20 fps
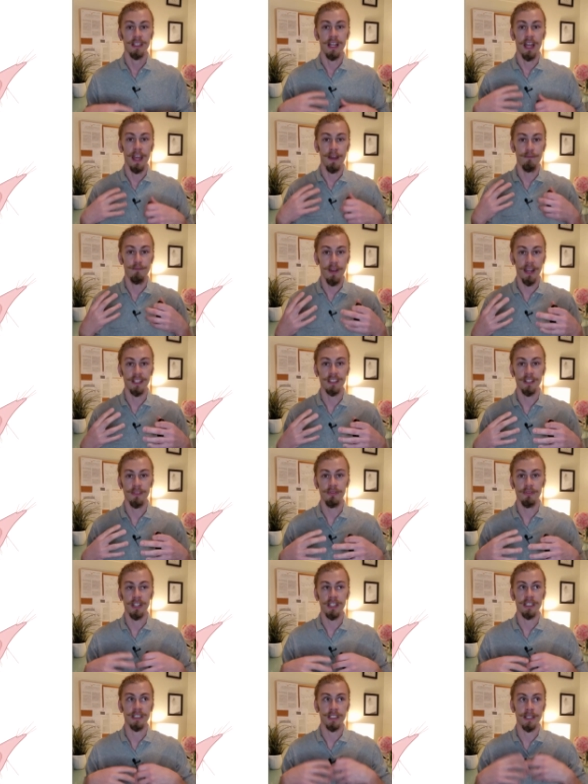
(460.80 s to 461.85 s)

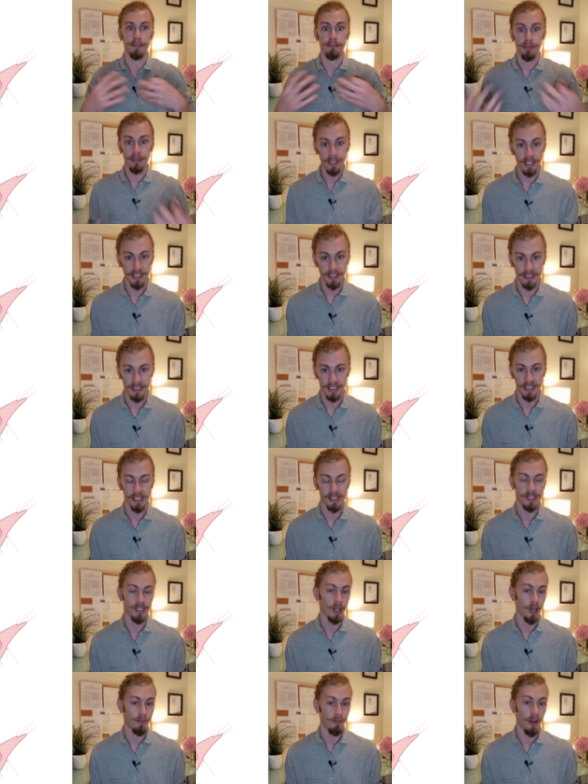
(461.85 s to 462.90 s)
effectively depletes
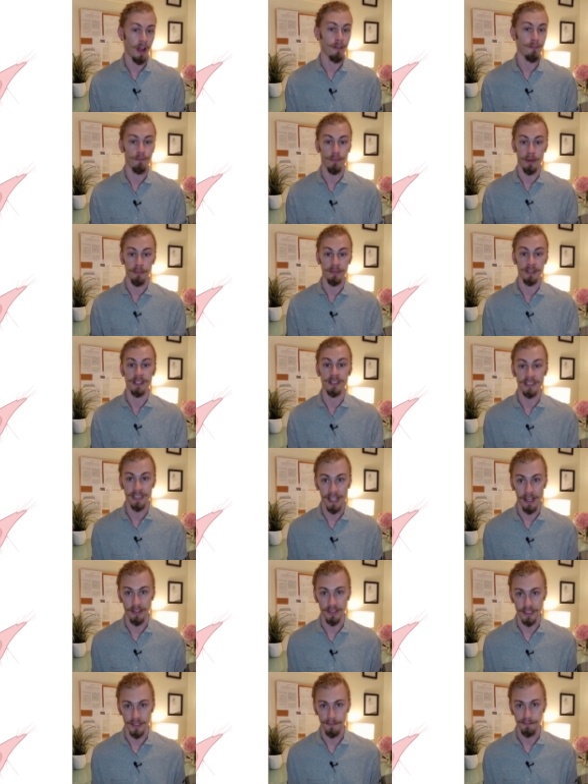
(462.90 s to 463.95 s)
CCR5 from these
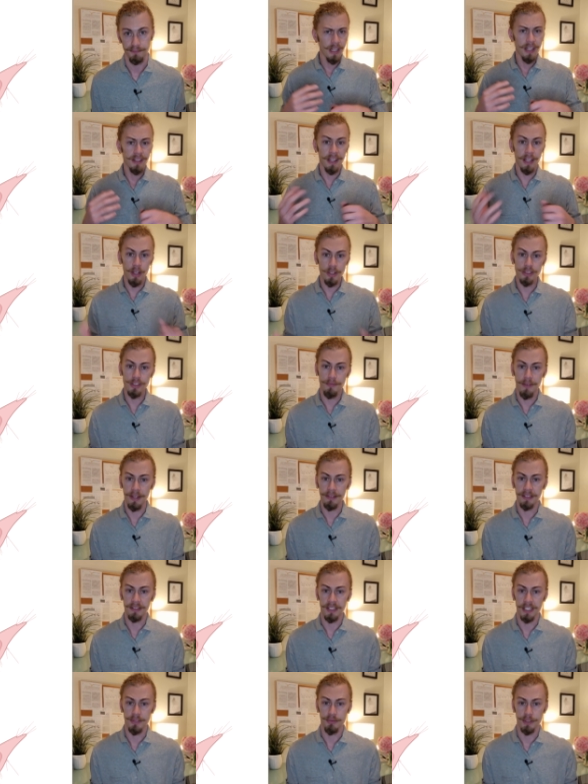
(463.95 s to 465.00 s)
cells. They also found
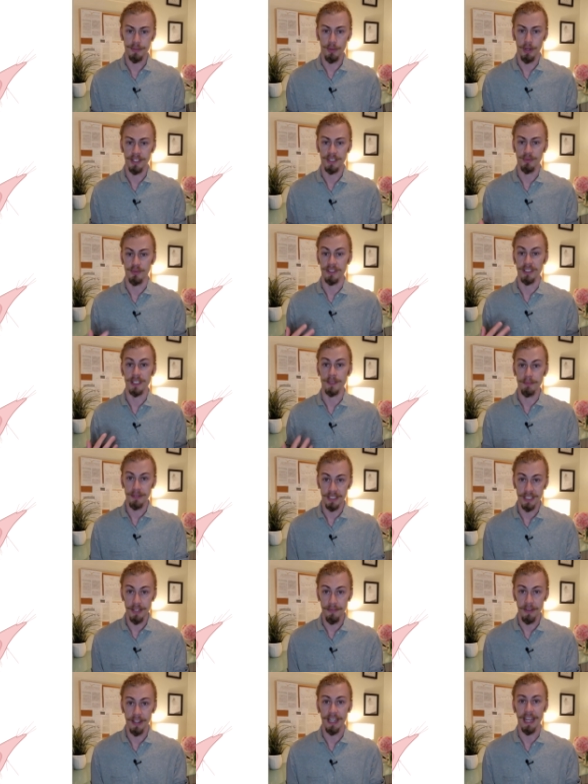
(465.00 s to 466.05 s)
that this response was
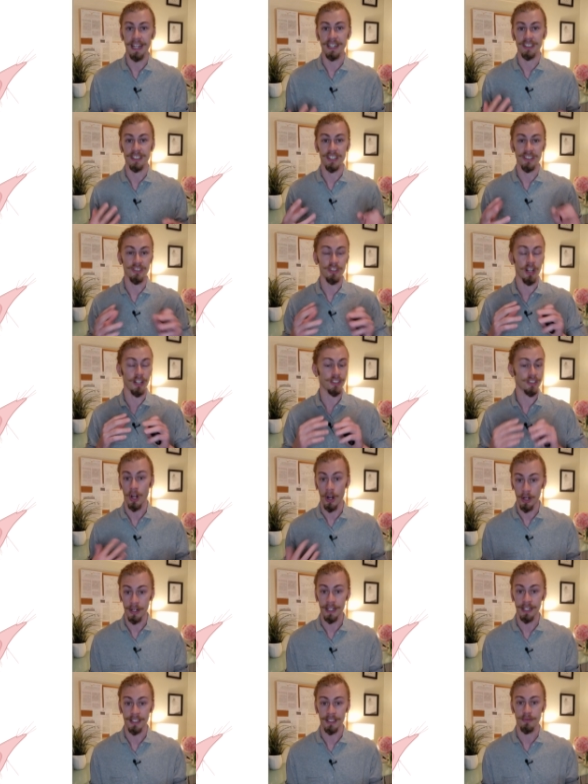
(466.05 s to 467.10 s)
specific and does not
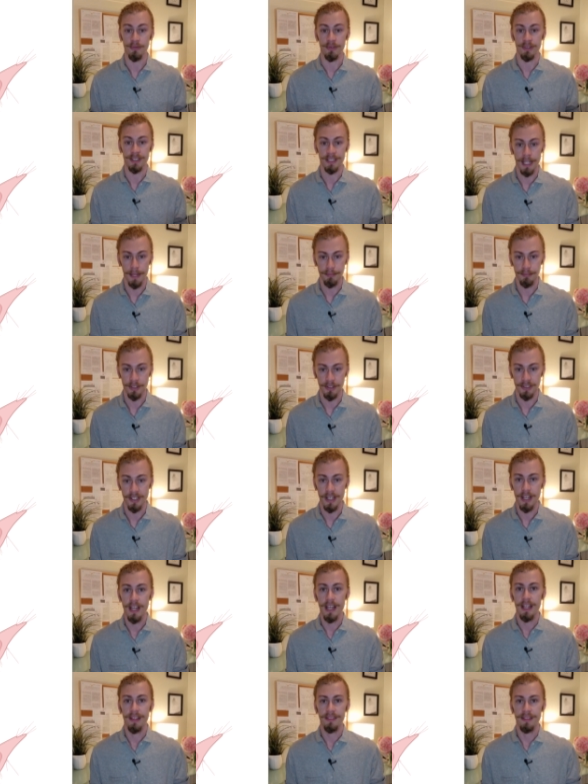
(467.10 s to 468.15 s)
target receptors
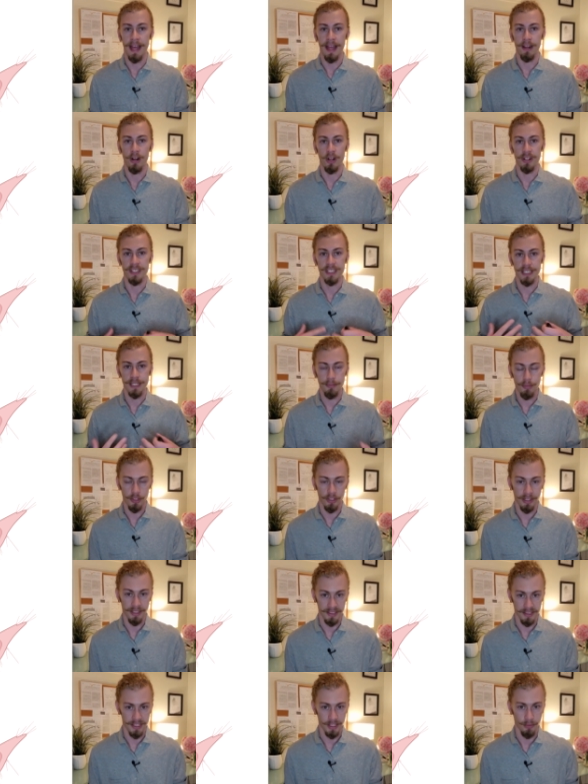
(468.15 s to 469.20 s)
that are similar
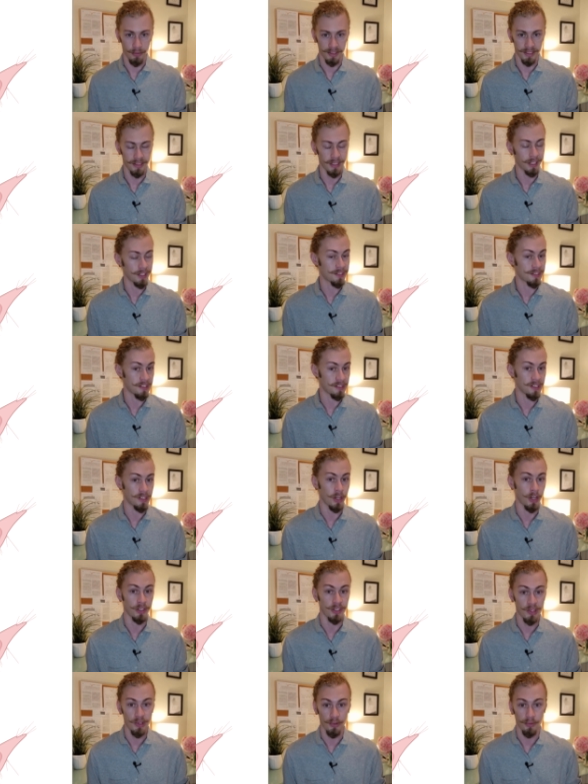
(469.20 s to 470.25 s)
in sequence like
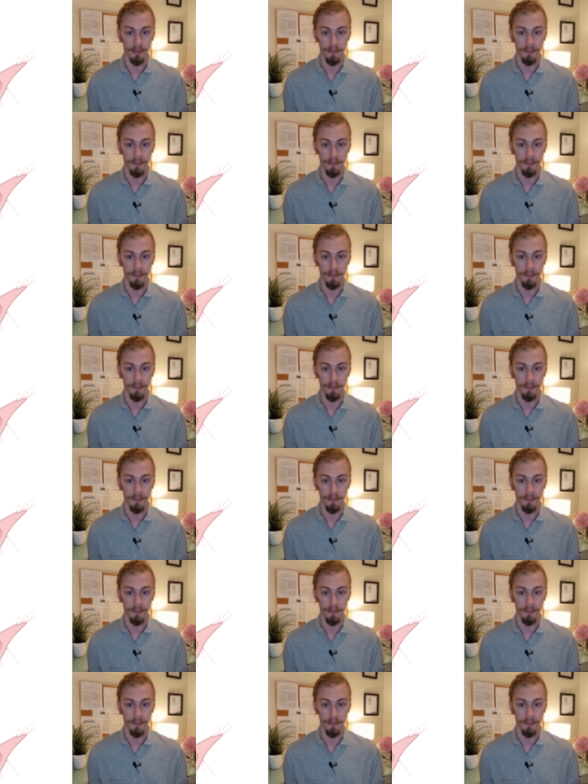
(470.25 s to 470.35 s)
CCR2.